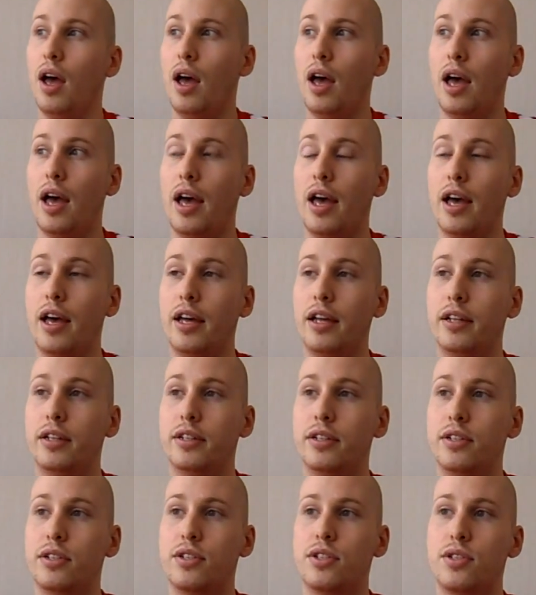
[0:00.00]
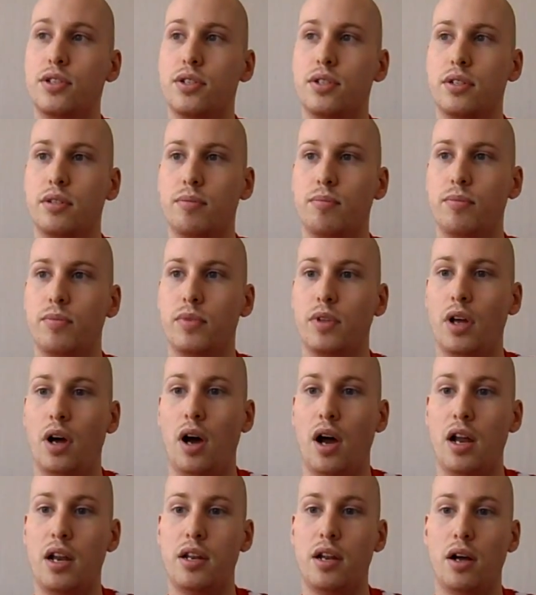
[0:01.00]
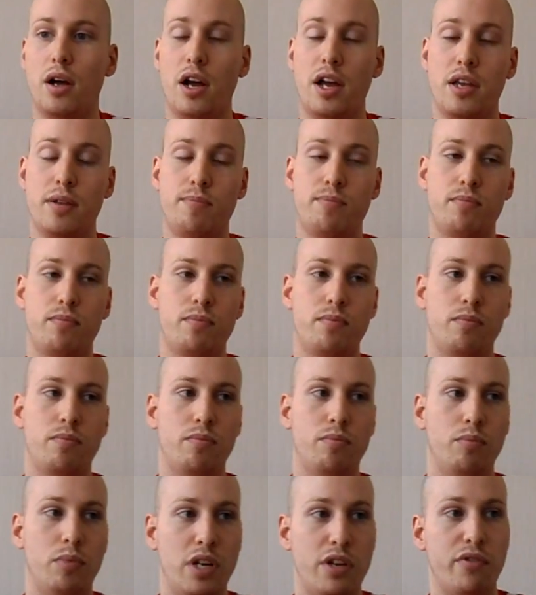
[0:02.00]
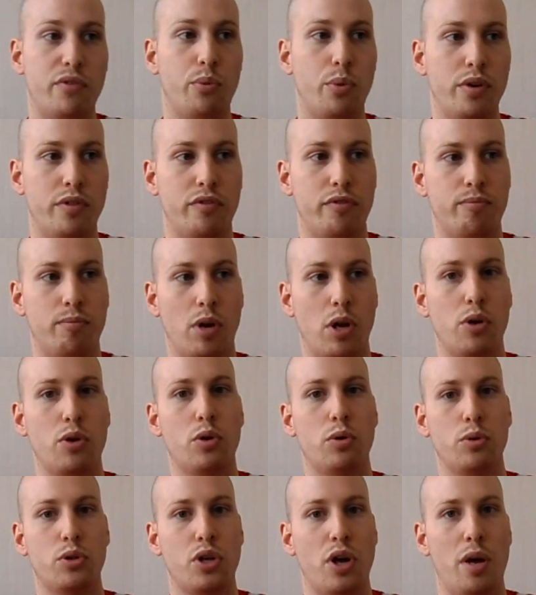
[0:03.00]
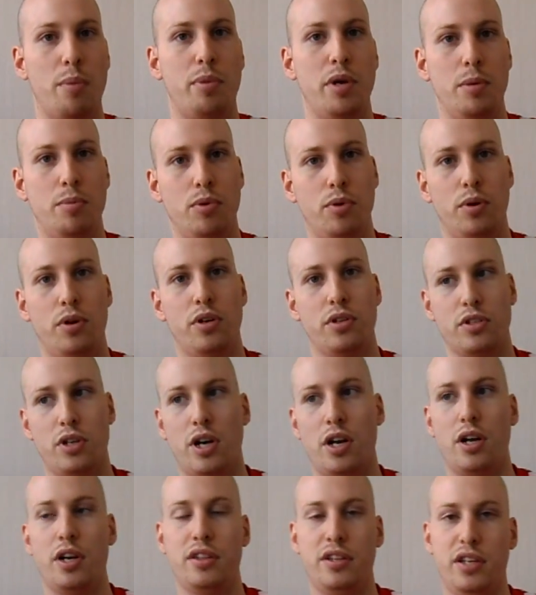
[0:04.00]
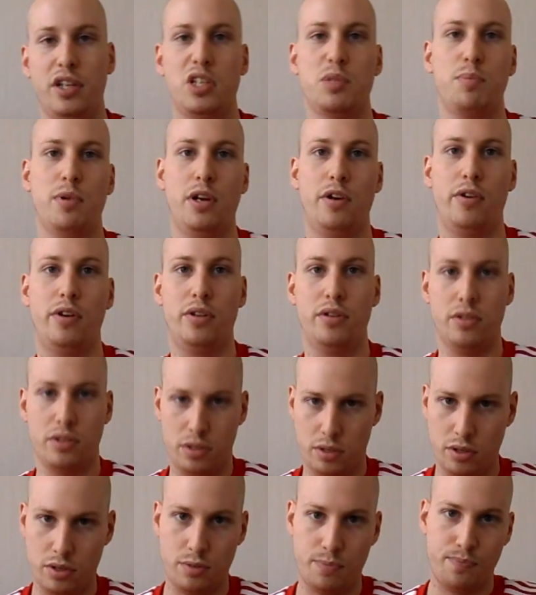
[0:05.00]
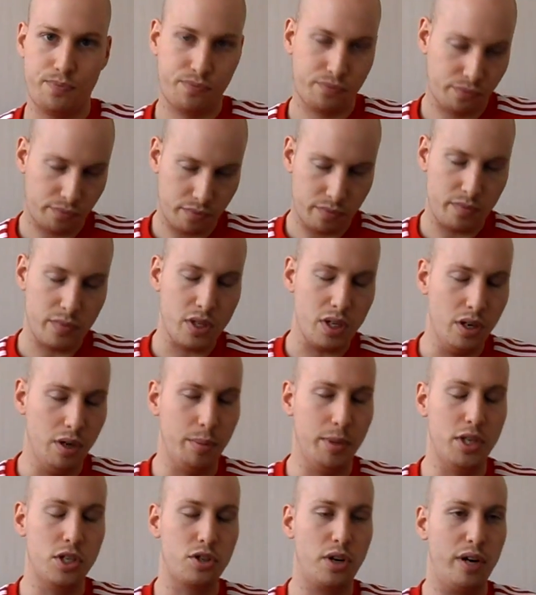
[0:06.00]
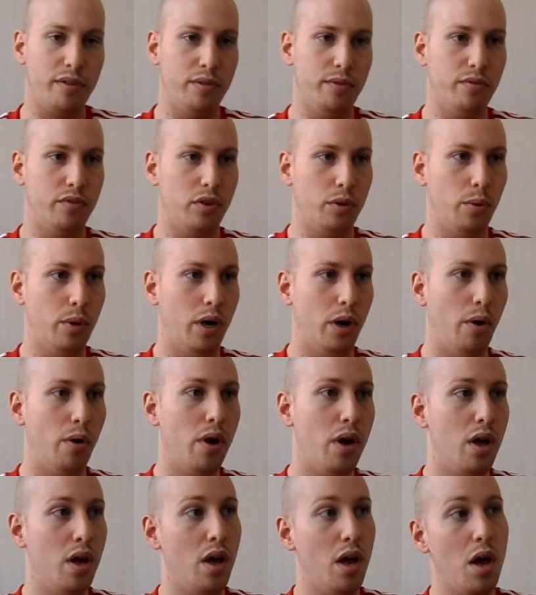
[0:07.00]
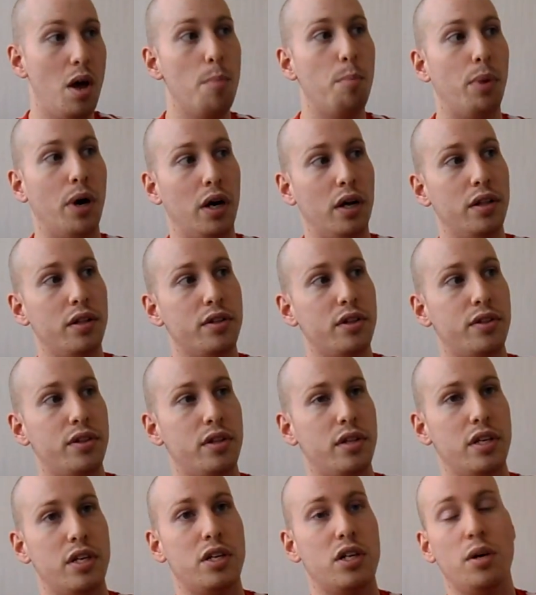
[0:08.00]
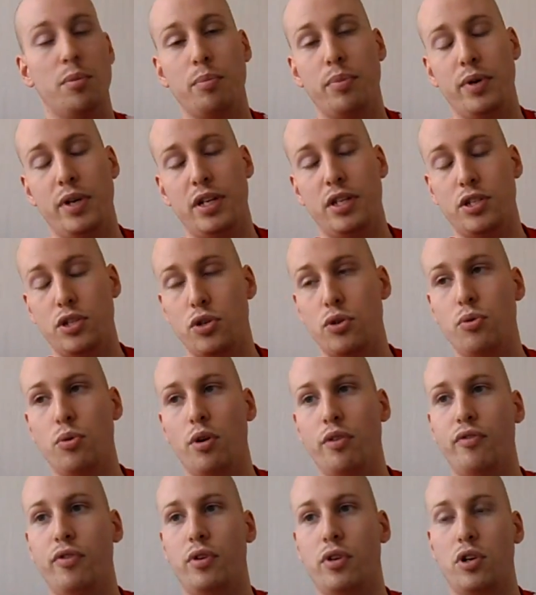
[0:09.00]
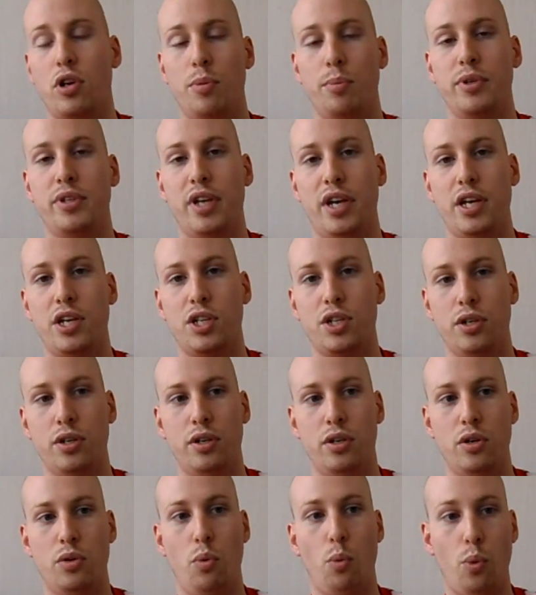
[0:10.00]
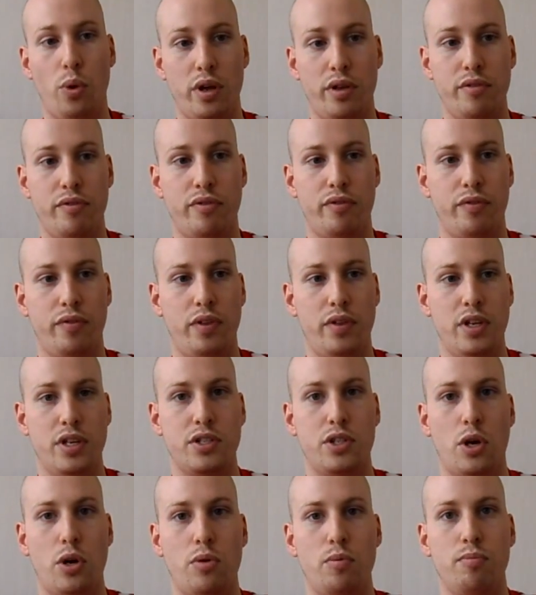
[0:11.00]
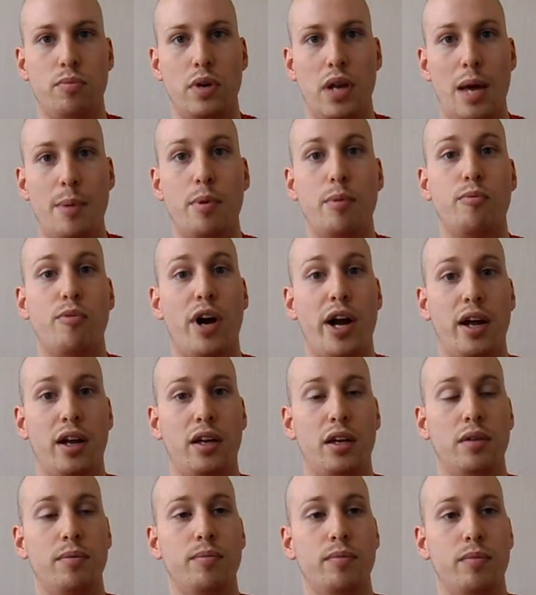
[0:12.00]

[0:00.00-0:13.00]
and I live with local Thai people because I like the experience. I've been traveling for a while, but the company do offer accommodation with its own lab and rack